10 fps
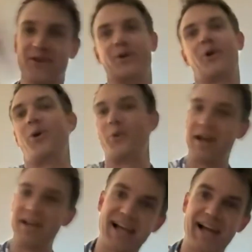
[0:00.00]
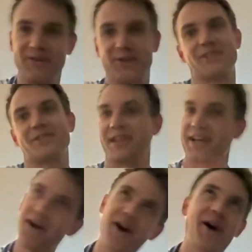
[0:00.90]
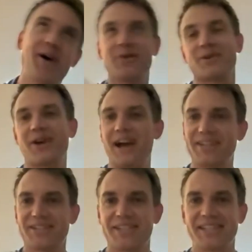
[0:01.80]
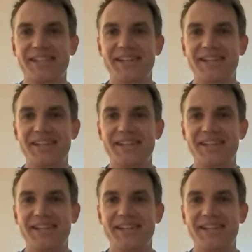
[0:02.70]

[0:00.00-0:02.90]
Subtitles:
And the whole way down, you guys are like, oh, we're crashing.